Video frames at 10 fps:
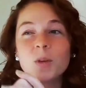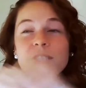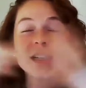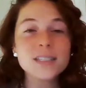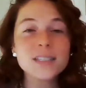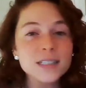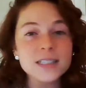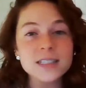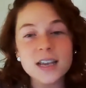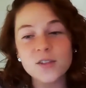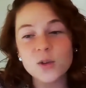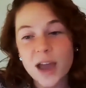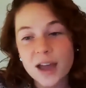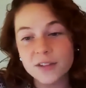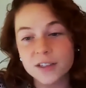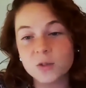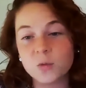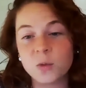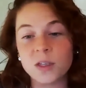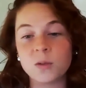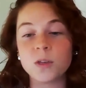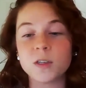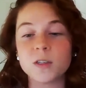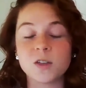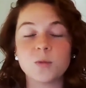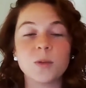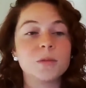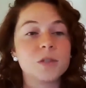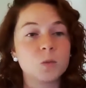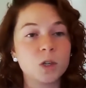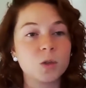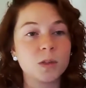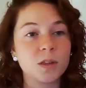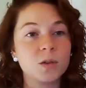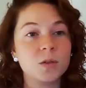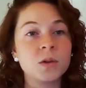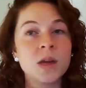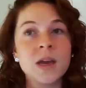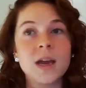Which that's not to say if you haven't, we wouldn't still be able to work with you.